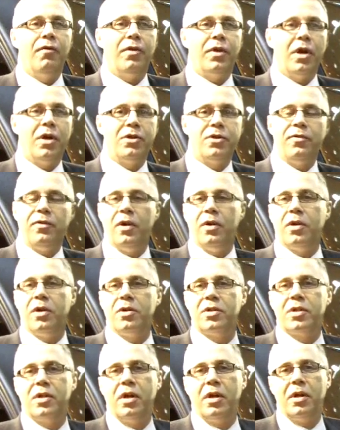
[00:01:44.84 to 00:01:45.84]
For those of you
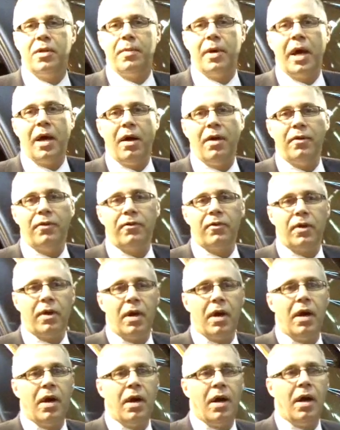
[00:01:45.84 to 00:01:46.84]
concerned about
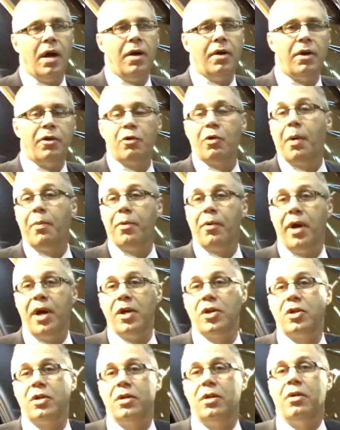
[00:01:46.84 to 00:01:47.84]
another
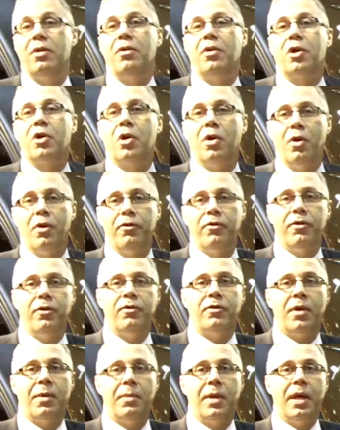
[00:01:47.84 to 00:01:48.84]
operation or the cost
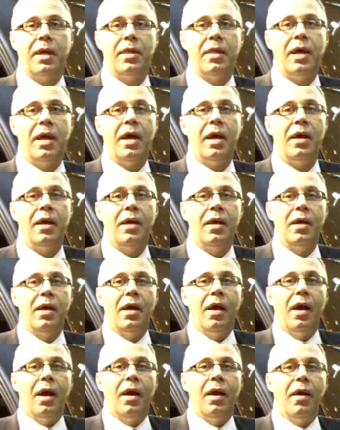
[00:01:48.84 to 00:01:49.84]
that's coming in there,
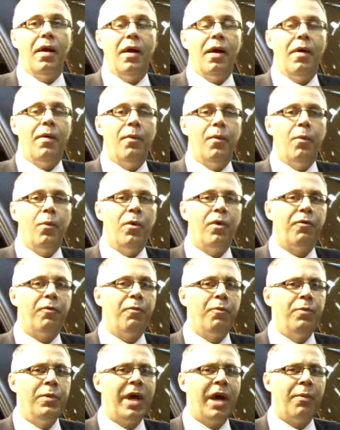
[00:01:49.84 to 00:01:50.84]
we've
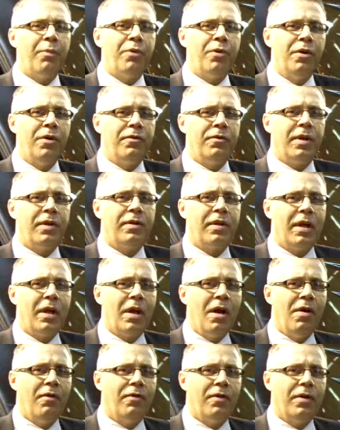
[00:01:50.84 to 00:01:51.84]
now proved, I
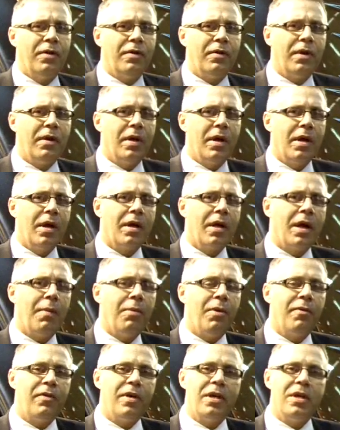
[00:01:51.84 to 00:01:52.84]
think, over a
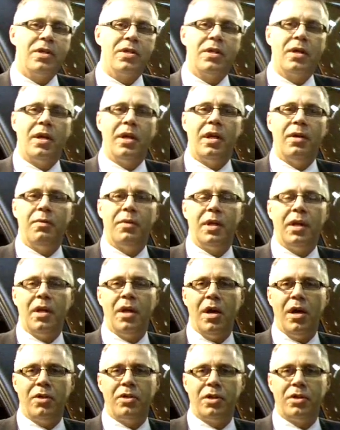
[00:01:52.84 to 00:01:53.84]
couple of years, certainly with the
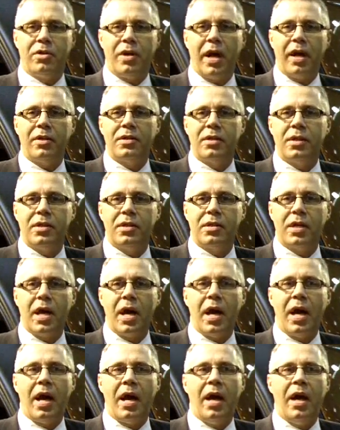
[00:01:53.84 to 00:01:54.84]
larger tractors,
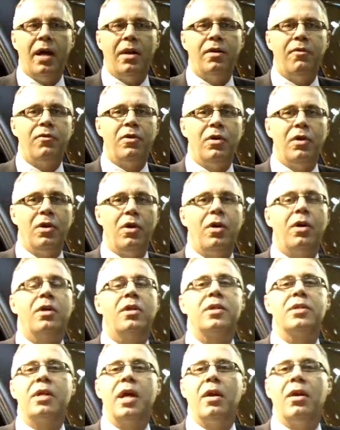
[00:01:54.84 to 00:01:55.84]
and if you look
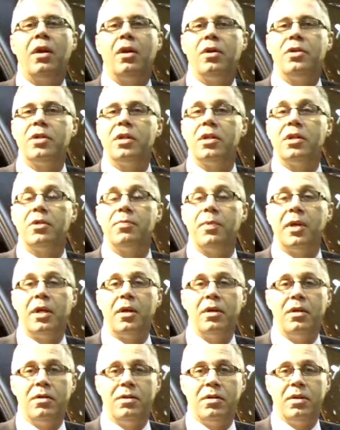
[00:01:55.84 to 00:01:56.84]
at the technology that's
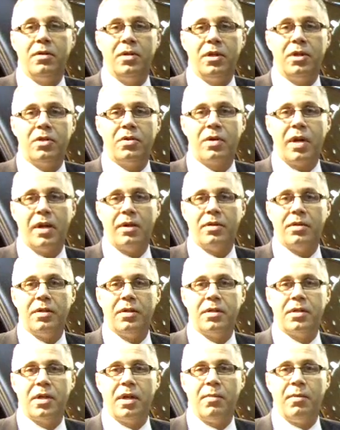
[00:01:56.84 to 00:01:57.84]
being used on these
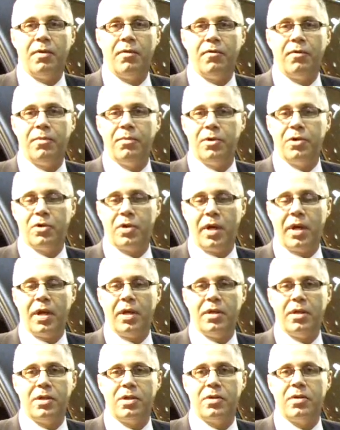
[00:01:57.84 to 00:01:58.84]
tractors coming from the truck
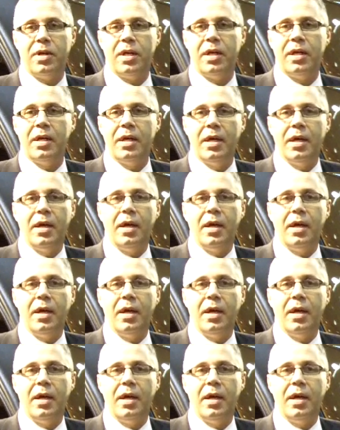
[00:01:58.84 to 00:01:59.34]
industry,